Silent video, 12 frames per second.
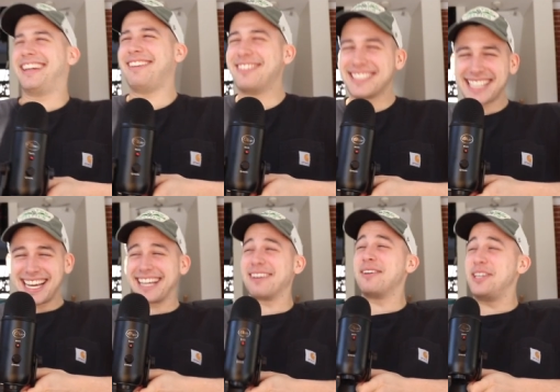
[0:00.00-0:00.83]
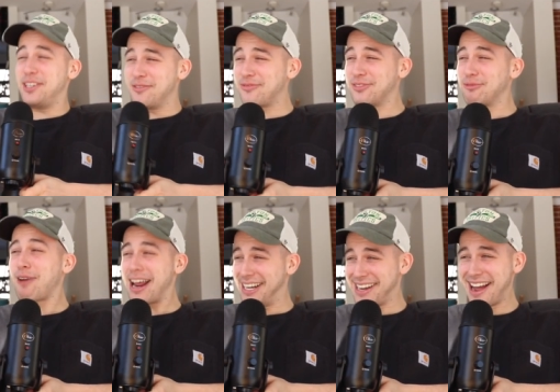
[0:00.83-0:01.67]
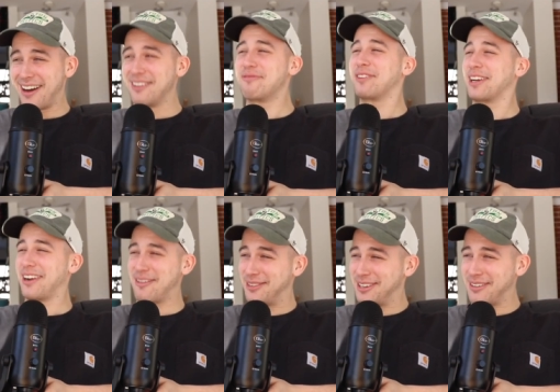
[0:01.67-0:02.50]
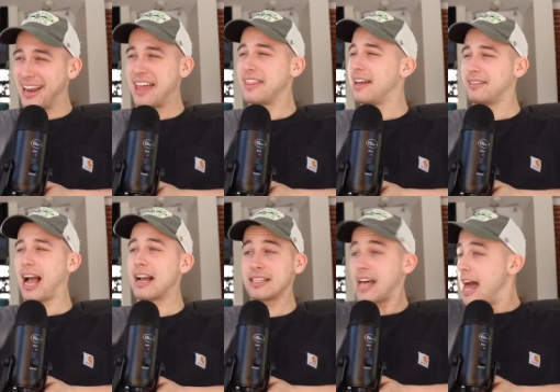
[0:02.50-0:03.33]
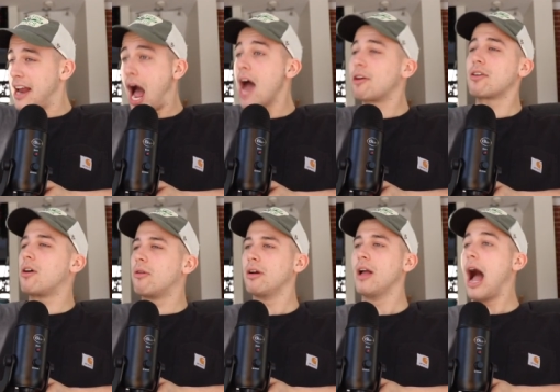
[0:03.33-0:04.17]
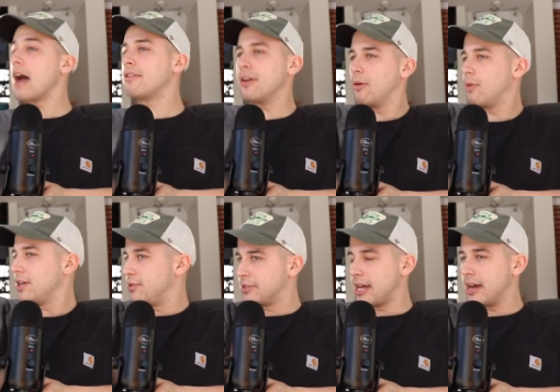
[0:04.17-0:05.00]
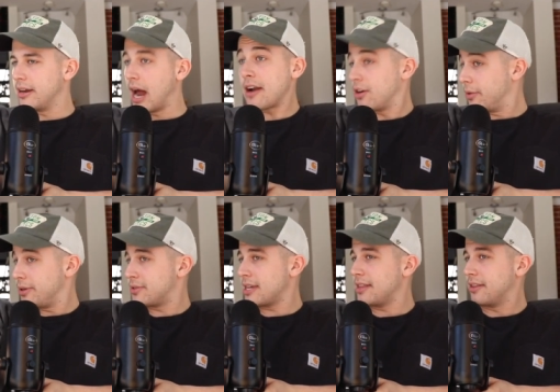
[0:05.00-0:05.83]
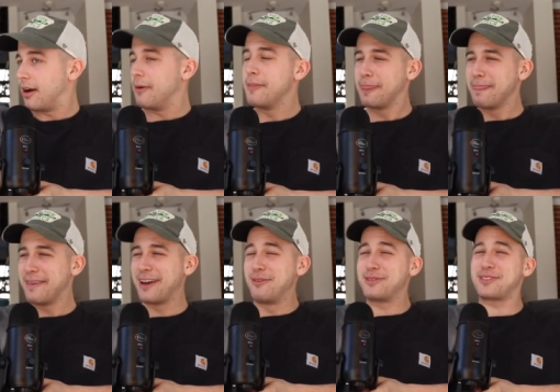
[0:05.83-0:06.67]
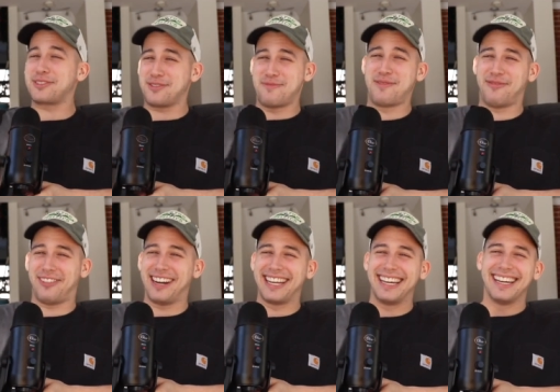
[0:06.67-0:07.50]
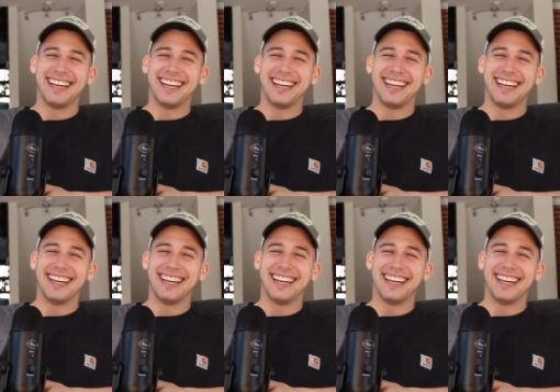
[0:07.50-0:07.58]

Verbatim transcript: he was like, you write it down, figure out what you want, and then because I I don't know I don't know what you said. I don't know what you said though. It was super funny.